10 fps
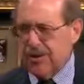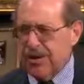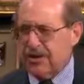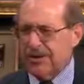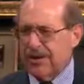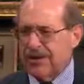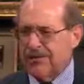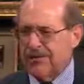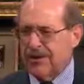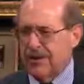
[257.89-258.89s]
We actually
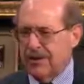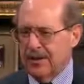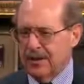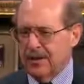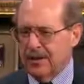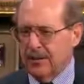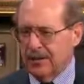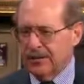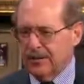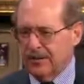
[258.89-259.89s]
have
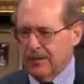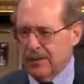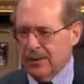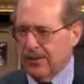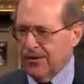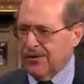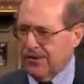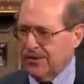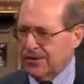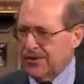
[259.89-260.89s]
what we call the
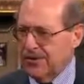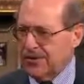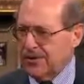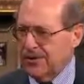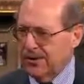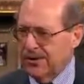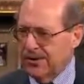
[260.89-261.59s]
secret sauce